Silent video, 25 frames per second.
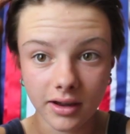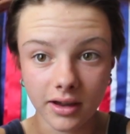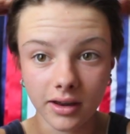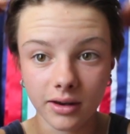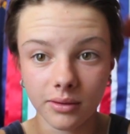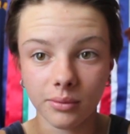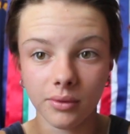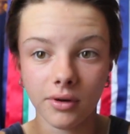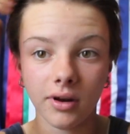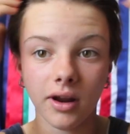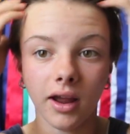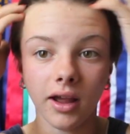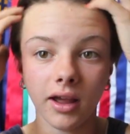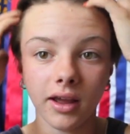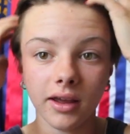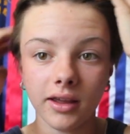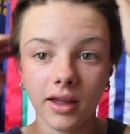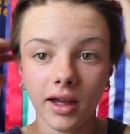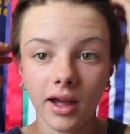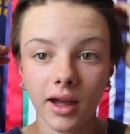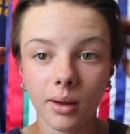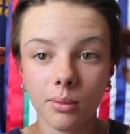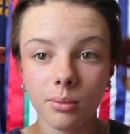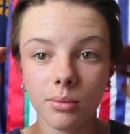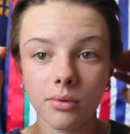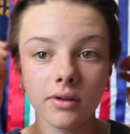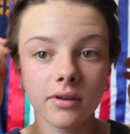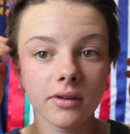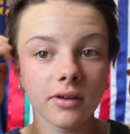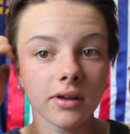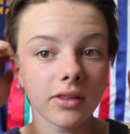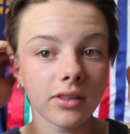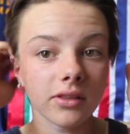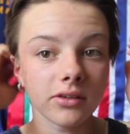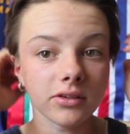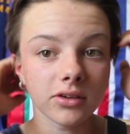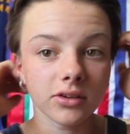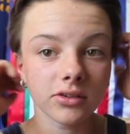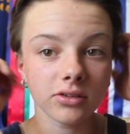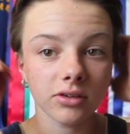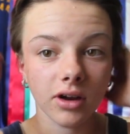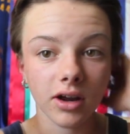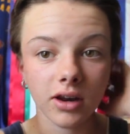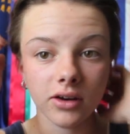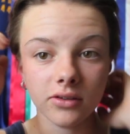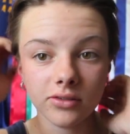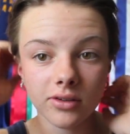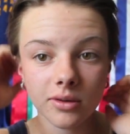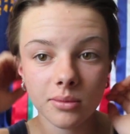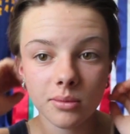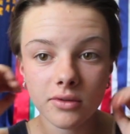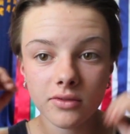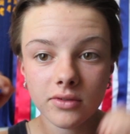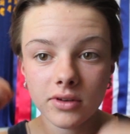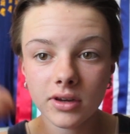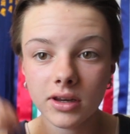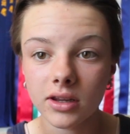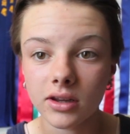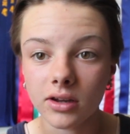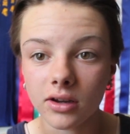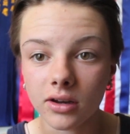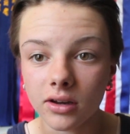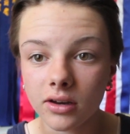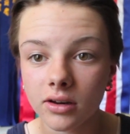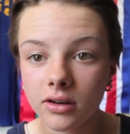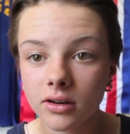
and wearing a cap and then you try and film a video.